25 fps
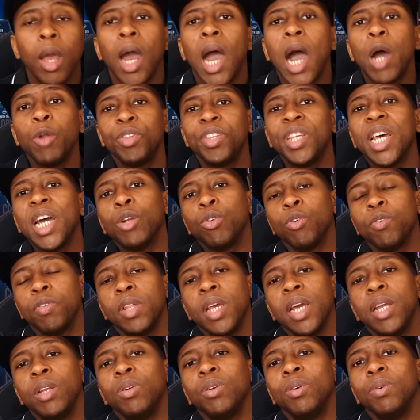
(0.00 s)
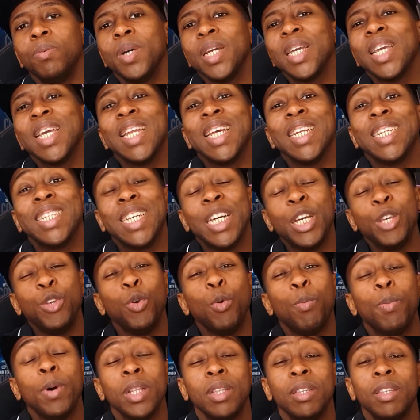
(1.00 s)
Outside of that, what can I tell you
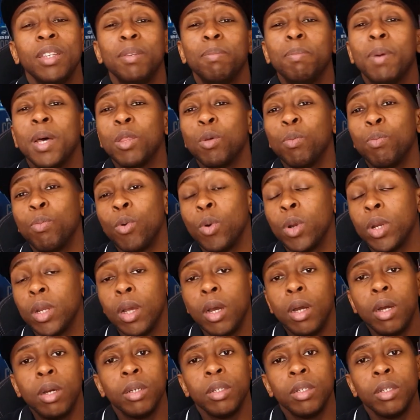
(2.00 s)
about this motherboard?